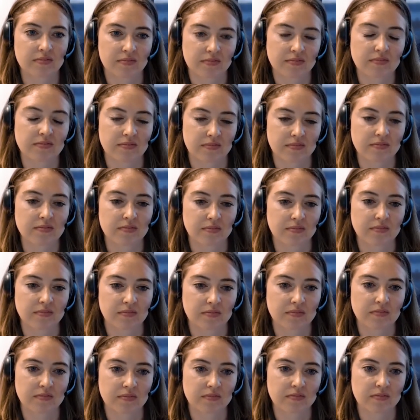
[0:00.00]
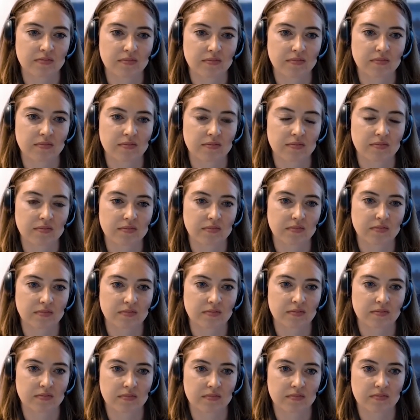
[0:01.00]

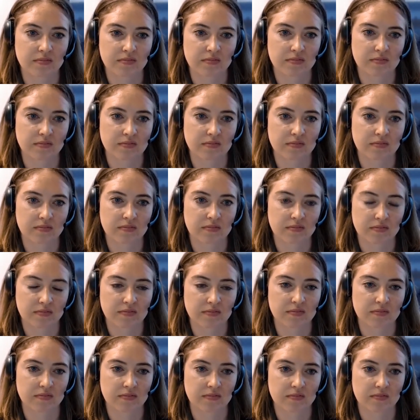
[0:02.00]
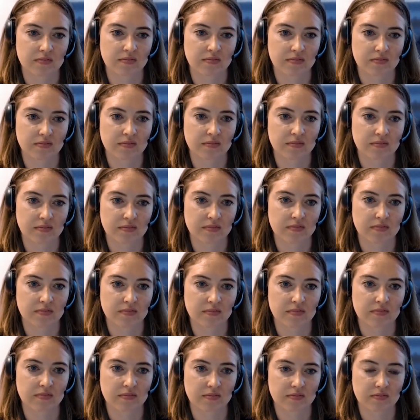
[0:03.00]

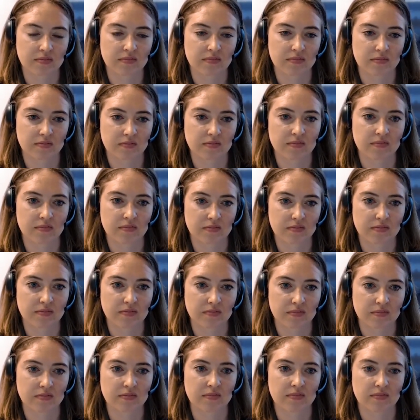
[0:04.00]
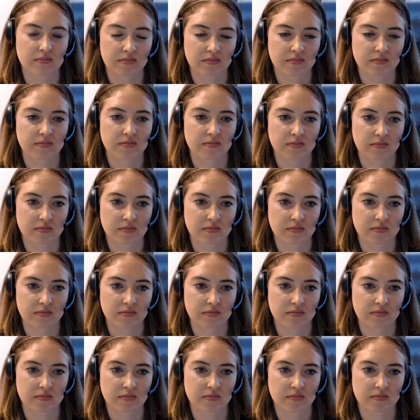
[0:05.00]
(silent)